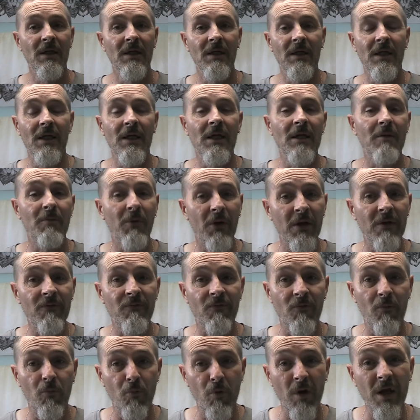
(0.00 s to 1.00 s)
anybody
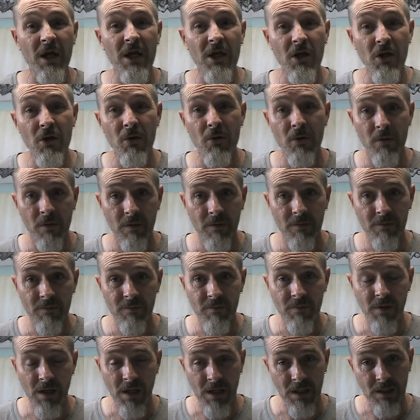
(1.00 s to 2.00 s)
from ringing
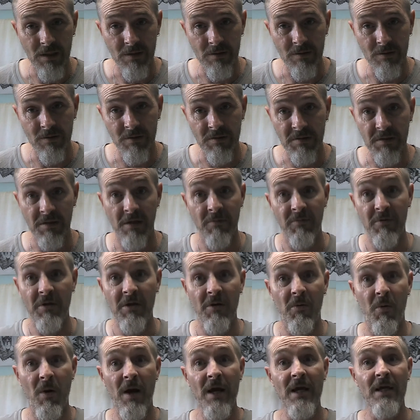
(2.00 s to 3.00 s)
you and giving
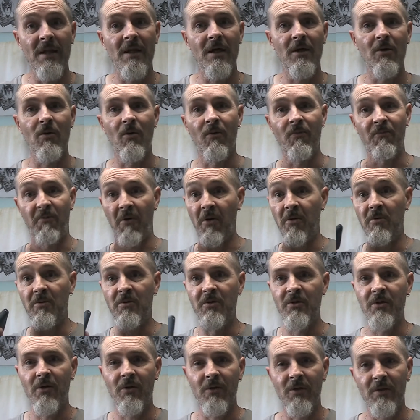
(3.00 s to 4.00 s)
away that your
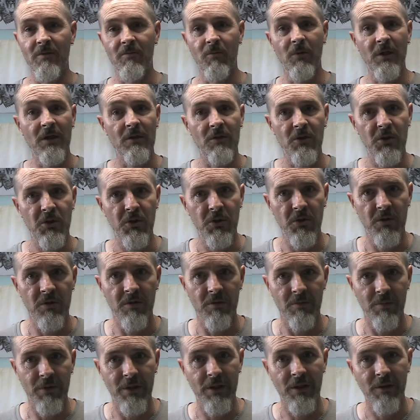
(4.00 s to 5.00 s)
phone's on where it
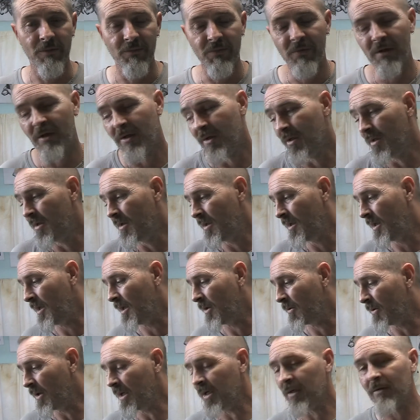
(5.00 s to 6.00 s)
shouldn't be.
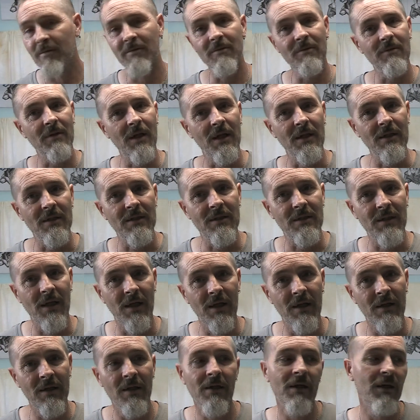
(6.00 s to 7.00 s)
Anyway, that's
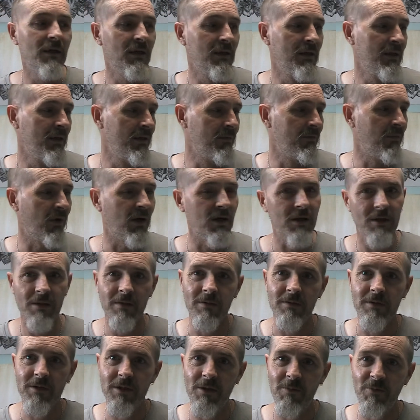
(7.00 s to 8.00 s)
my
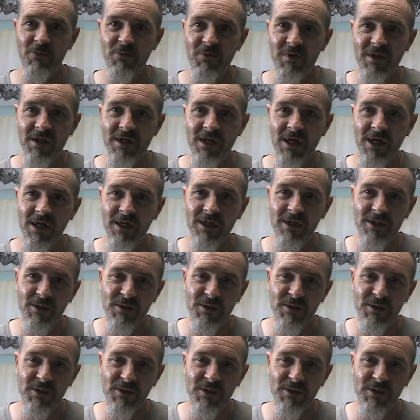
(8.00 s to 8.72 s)
little tip for the day.